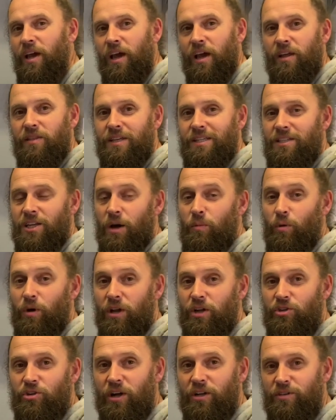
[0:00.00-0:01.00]
This time we're going to
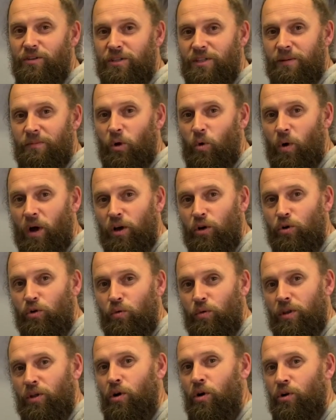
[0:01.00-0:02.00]
try and do something quite cool
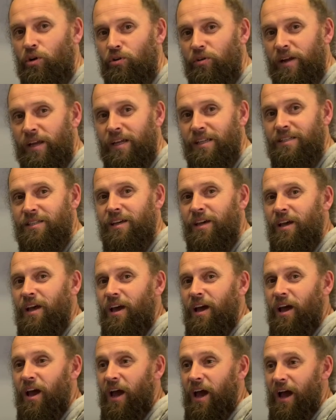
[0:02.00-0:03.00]
with concrete.
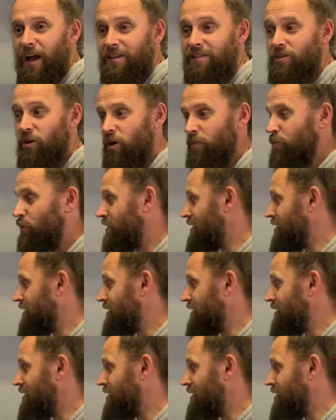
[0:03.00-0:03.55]
Our starting point